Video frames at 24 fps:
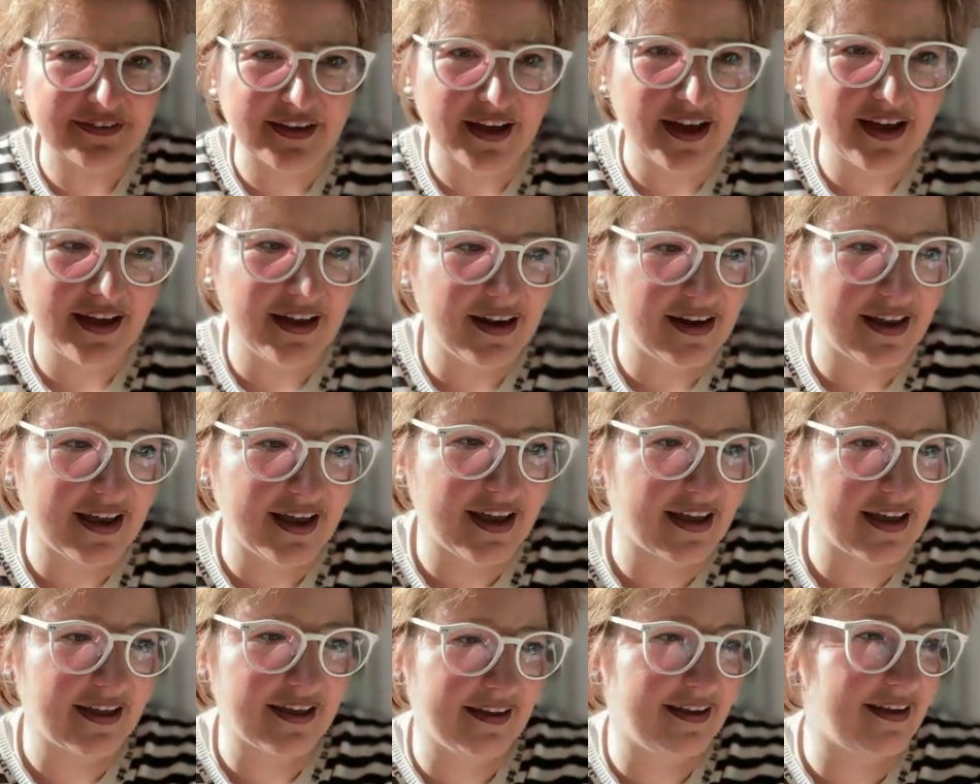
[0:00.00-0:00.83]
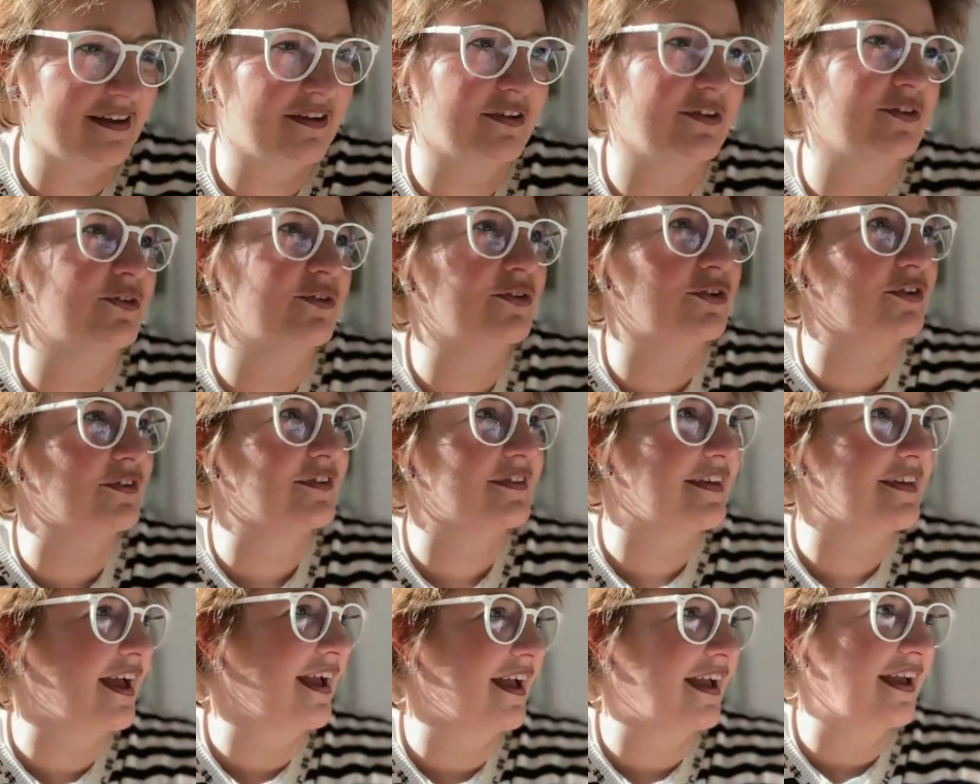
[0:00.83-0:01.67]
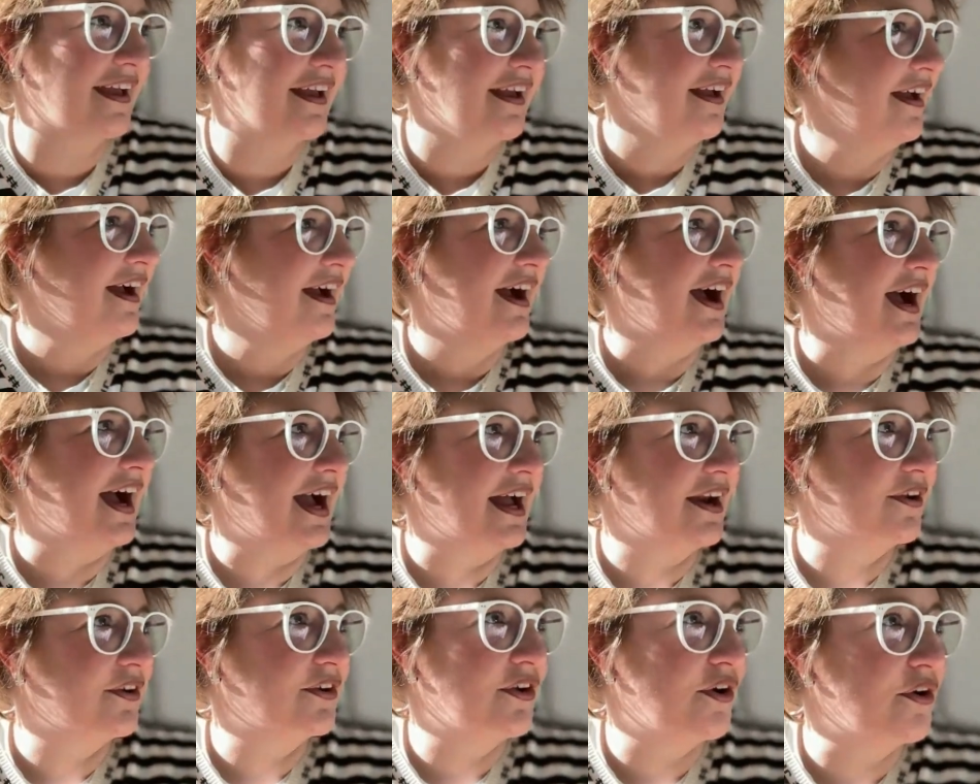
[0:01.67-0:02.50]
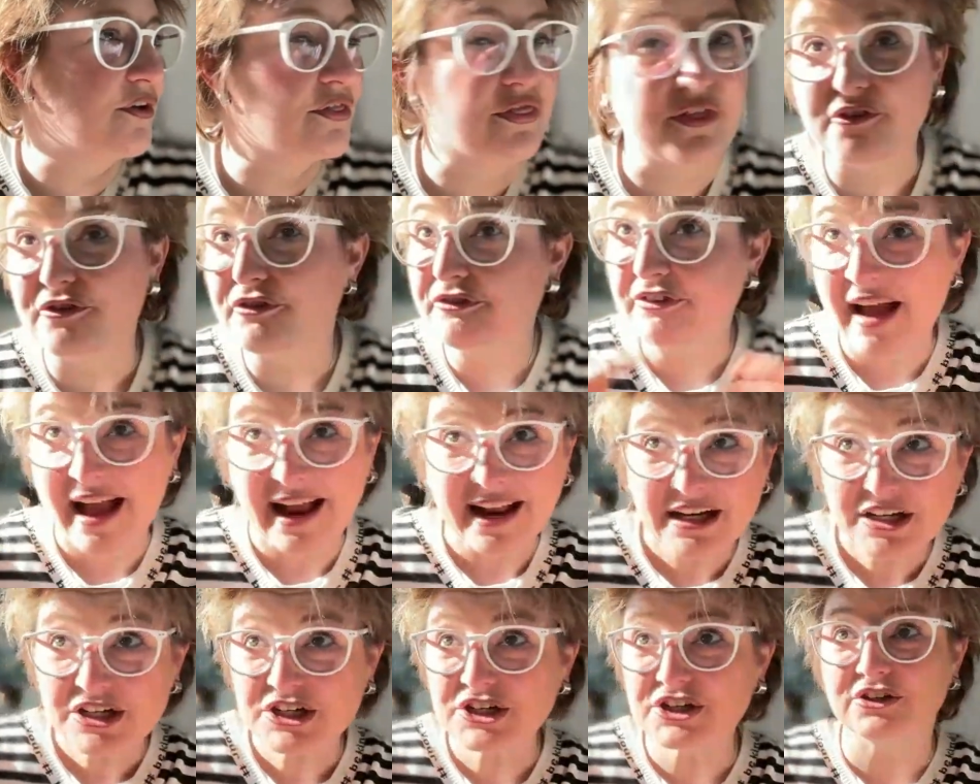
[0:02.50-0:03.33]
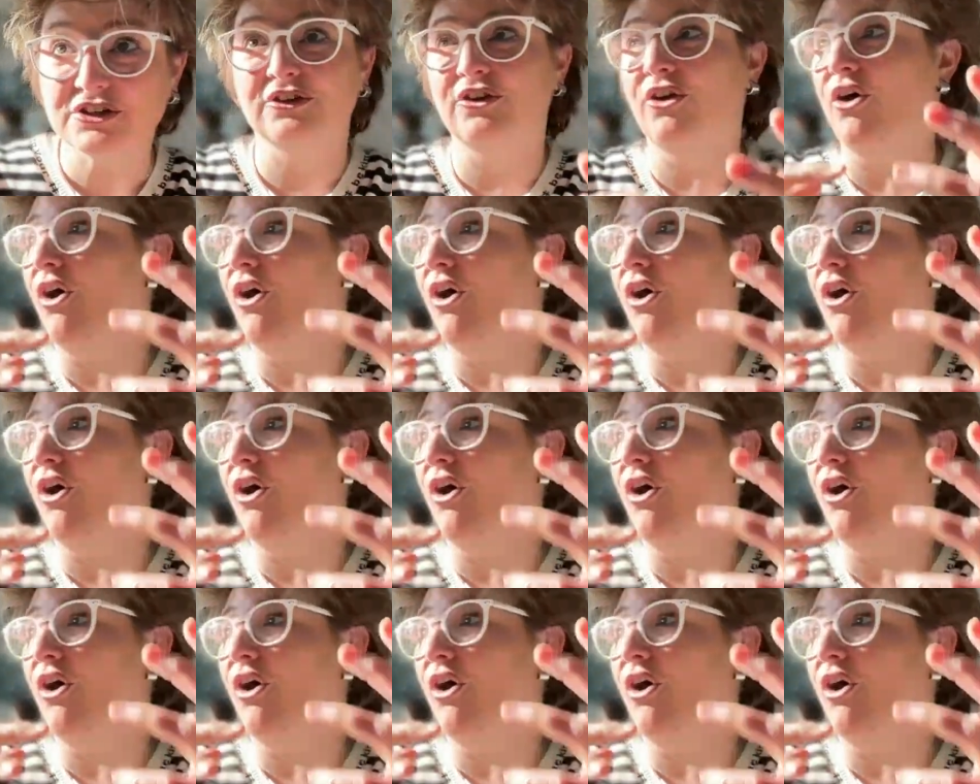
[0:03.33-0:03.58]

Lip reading: Yeah, like you could say, I don't know, the function